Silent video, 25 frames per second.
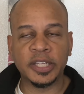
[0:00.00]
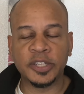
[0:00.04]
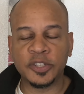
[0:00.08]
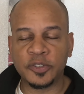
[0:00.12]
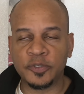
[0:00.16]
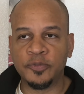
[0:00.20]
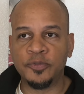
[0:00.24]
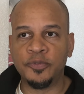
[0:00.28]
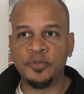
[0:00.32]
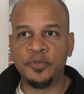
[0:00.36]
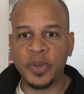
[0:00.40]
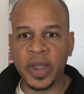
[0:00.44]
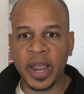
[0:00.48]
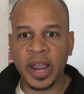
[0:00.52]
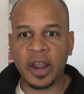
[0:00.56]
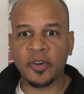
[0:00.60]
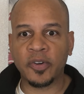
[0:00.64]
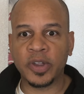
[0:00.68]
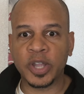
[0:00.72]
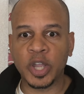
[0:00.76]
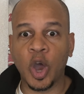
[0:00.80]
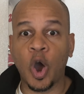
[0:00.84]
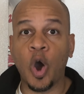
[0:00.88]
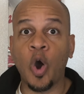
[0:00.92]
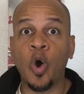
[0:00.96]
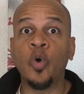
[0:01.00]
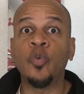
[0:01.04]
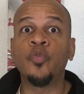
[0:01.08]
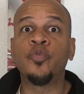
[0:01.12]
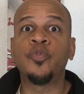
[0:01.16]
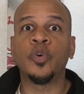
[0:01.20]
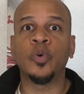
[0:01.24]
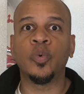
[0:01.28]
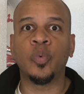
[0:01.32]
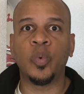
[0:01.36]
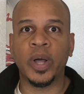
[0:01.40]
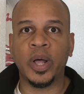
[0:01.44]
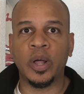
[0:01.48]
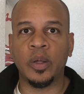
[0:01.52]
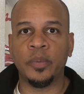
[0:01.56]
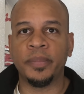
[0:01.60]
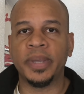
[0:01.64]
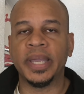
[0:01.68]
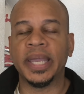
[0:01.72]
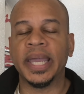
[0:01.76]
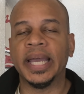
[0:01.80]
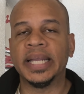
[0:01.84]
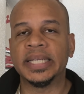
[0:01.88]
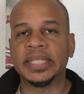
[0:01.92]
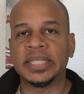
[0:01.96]
very
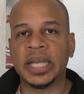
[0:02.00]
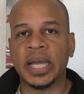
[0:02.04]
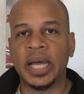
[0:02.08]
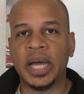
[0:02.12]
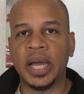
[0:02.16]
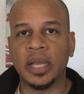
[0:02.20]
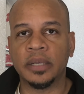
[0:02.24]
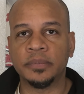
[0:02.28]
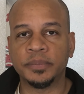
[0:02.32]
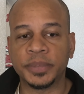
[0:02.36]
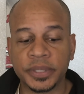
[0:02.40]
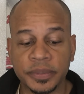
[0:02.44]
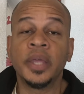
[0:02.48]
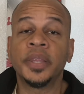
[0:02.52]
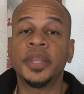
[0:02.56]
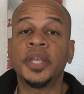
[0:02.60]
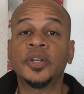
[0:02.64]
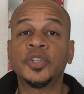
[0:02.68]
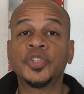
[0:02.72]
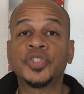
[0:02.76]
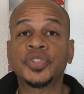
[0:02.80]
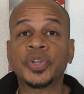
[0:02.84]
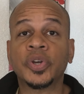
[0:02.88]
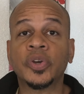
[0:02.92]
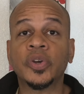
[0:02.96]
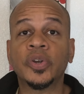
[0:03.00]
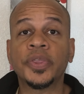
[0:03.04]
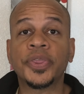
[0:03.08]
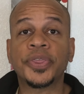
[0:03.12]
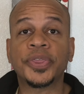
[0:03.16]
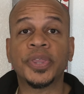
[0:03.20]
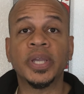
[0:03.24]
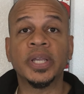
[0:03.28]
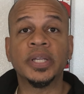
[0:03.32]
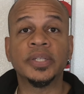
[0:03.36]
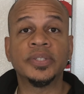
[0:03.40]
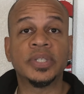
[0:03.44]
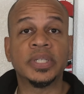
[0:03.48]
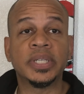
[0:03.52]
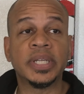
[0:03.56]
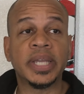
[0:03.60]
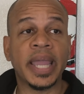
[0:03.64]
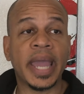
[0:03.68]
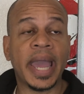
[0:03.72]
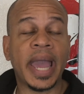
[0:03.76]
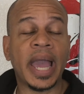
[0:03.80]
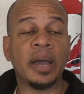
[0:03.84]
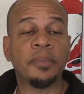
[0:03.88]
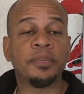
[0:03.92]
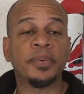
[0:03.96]
overwhelming at times. There are certain things in the
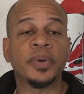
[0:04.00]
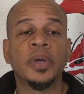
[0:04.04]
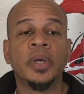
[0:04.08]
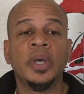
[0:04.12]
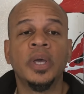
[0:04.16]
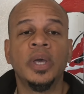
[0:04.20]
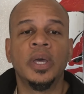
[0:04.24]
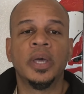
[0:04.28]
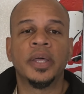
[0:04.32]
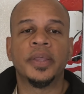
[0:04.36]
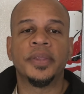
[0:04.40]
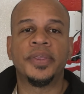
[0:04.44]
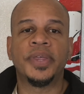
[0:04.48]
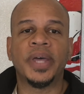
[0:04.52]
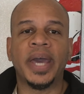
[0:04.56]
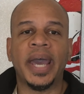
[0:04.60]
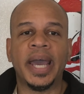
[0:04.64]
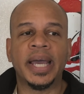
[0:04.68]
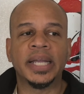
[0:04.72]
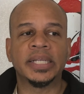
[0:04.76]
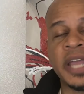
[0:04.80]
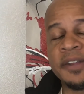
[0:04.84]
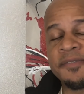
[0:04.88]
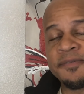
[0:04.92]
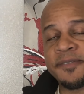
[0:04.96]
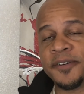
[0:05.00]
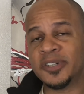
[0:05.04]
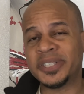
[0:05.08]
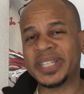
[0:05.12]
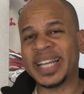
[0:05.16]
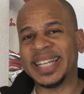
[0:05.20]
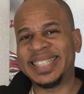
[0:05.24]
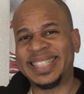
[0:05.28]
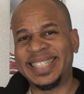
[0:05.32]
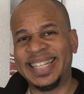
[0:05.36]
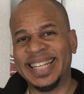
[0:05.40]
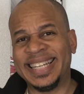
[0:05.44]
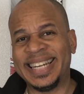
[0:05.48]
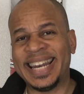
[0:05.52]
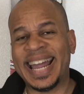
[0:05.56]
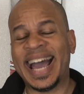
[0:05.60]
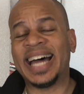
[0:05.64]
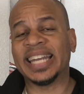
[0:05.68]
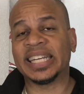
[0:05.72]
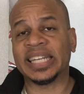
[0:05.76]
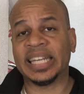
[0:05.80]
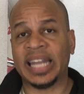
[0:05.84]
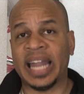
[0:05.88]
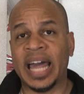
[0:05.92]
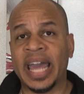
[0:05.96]
app that at first I did
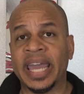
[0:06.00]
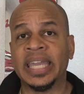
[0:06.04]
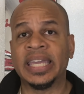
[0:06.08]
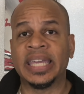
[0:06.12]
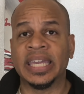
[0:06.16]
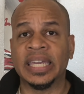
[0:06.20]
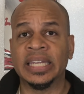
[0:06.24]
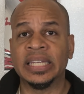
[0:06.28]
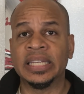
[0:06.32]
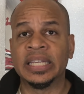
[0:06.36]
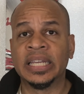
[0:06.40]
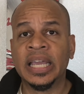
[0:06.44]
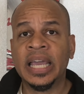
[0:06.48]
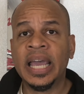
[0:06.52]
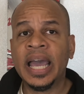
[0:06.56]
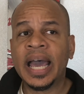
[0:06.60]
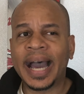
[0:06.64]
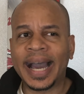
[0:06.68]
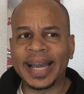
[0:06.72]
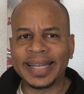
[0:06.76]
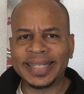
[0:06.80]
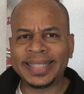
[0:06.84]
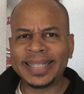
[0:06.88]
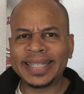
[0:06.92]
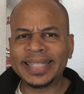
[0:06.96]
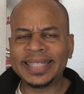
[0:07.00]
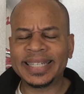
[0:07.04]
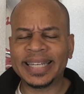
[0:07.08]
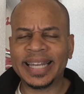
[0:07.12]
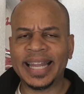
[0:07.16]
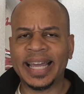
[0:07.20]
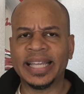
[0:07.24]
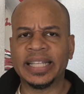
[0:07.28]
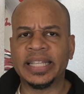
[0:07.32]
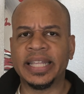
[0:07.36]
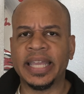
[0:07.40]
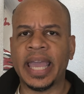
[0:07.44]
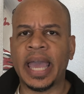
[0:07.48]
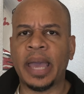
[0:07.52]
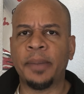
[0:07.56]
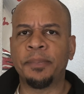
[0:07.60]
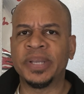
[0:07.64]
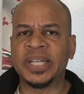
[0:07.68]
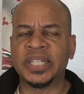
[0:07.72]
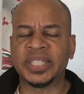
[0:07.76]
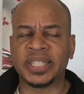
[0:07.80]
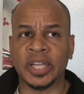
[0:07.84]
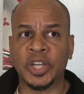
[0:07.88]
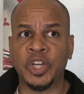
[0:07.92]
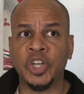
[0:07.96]
not like it. I didn't like the app
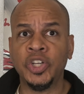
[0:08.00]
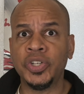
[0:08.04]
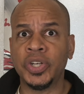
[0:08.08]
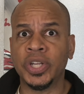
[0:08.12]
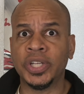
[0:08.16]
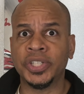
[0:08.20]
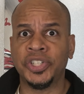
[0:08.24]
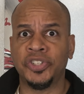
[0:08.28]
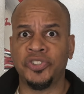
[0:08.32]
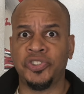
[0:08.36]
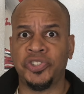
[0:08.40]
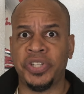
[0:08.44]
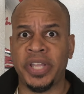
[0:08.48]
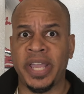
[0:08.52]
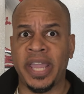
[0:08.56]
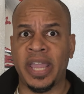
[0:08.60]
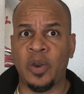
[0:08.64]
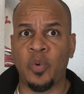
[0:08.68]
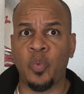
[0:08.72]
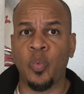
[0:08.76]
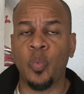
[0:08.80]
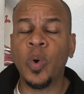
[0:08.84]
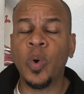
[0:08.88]
because I couldn't understand